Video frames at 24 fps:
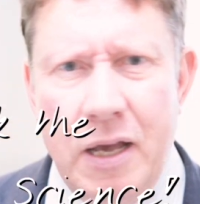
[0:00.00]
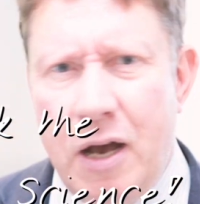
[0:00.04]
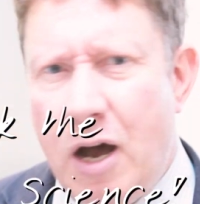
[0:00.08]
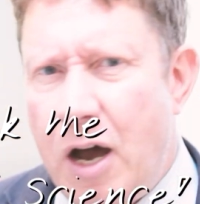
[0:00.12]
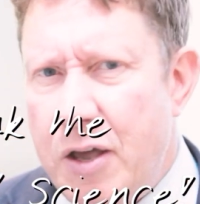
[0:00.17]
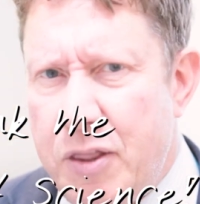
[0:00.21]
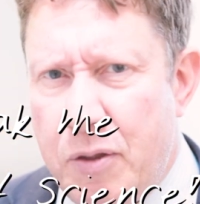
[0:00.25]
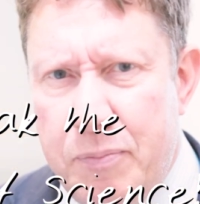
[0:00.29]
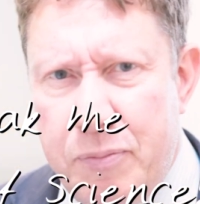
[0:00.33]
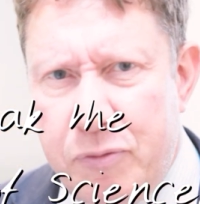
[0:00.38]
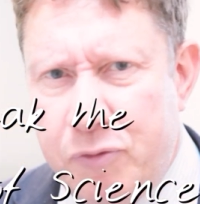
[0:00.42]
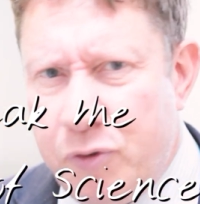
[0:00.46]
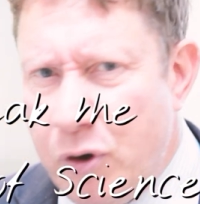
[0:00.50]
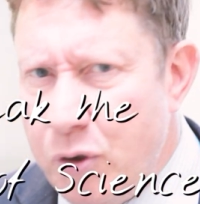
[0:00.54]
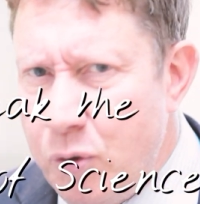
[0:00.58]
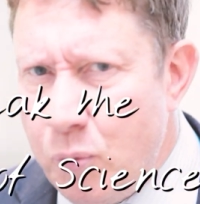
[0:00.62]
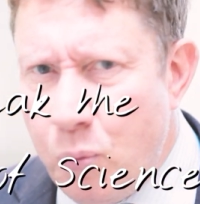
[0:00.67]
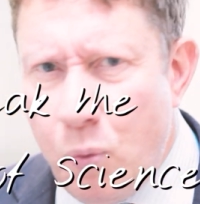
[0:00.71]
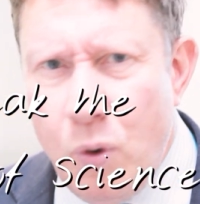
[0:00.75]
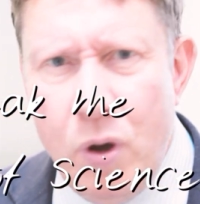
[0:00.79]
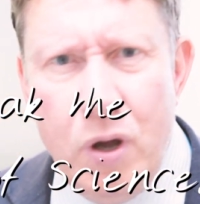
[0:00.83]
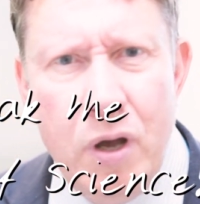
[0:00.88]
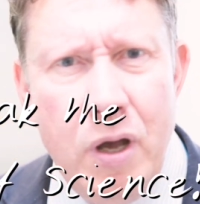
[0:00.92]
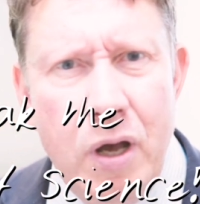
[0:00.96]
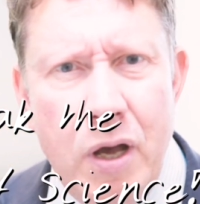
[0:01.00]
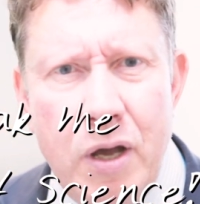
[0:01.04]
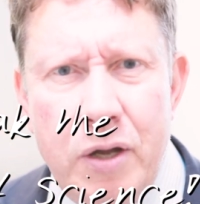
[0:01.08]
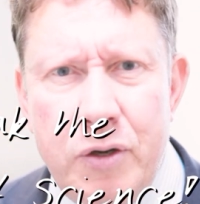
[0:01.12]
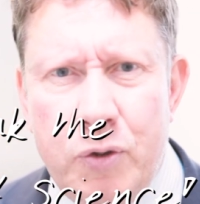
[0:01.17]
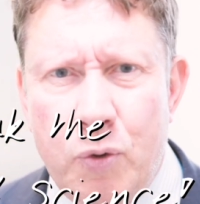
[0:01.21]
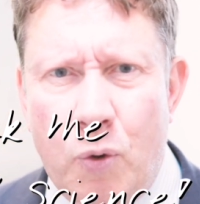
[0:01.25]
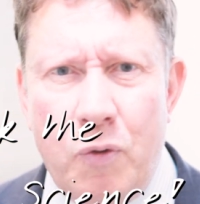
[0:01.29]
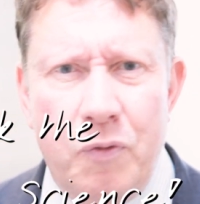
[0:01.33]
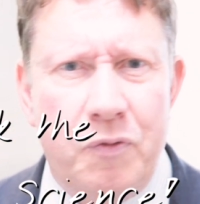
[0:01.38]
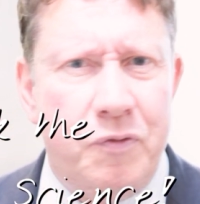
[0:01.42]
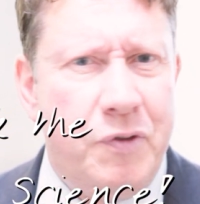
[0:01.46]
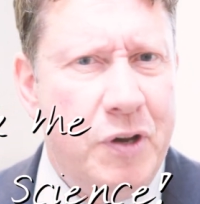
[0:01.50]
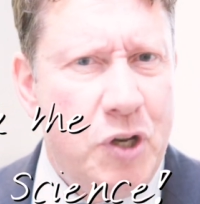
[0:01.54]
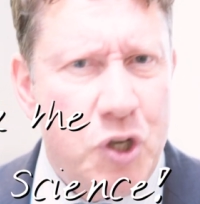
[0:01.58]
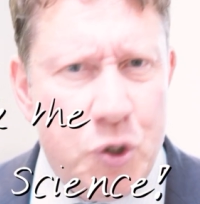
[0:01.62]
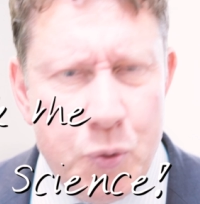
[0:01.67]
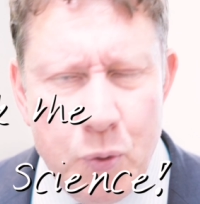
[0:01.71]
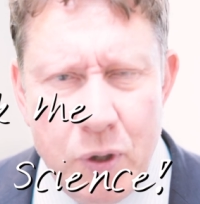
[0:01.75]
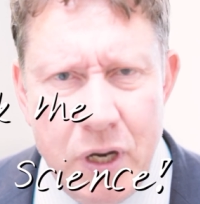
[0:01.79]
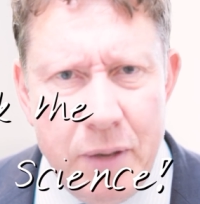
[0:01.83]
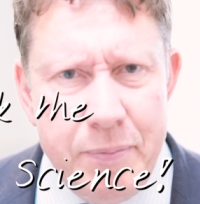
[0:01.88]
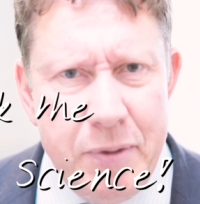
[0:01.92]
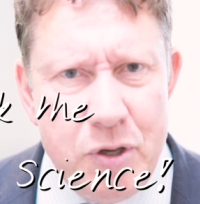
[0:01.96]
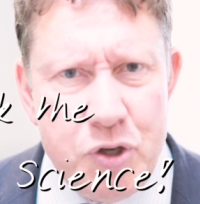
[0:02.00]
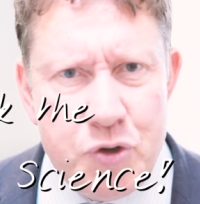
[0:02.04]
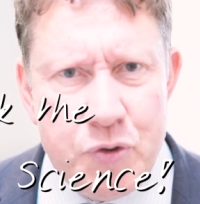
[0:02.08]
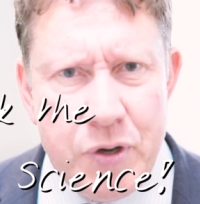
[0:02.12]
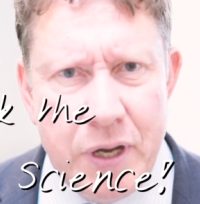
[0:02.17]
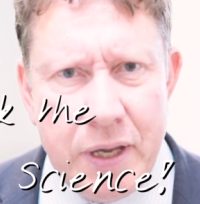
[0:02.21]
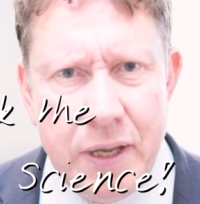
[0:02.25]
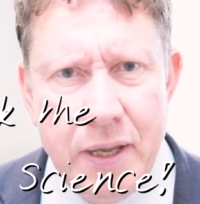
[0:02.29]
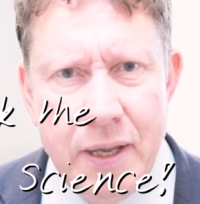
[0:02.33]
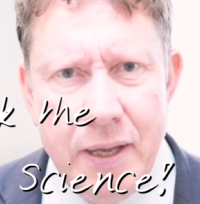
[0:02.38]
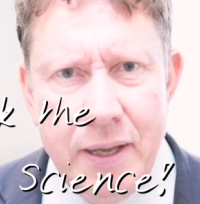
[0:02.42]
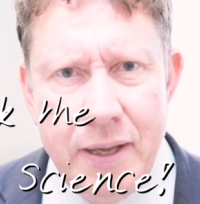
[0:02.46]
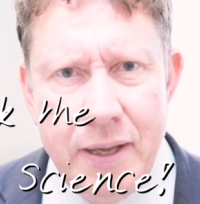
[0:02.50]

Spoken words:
either through word or visual imagery.